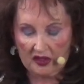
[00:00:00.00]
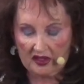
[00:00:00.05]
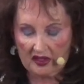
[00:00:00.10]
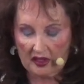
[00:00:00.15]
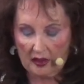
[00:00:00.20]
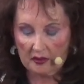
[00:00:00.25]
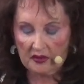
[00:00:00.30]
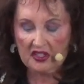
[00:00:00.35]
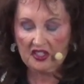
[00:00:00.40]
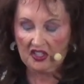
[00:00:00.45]

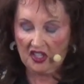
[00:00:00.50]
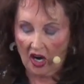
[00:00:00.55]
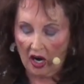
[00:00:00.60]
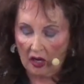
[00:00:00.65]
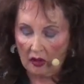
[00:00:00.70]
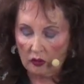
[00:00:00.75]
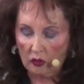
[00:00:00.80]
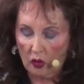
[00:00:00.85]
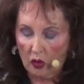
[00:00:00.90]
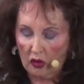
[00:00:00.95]
some
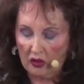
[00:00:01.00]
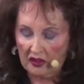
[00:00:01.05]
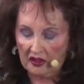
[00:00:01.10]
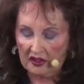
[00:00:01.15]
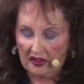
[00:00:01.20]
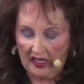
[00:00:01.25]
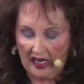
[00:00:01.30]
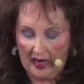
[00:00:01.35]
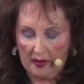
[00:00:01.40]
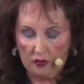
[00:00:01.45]
Star
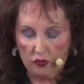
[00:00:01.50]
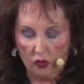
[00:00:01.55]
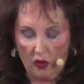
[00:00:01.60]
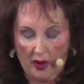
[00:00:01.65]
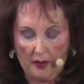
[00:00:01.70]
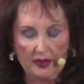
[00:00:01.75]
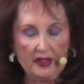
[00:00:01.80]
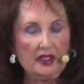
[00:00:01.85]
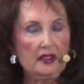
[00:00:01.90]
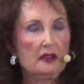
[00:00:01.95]
Wars type
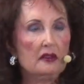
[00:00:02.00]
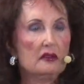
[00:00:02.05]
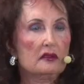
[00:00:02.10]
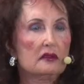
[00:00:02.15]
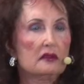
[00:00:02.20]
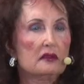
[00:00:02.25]
weapon,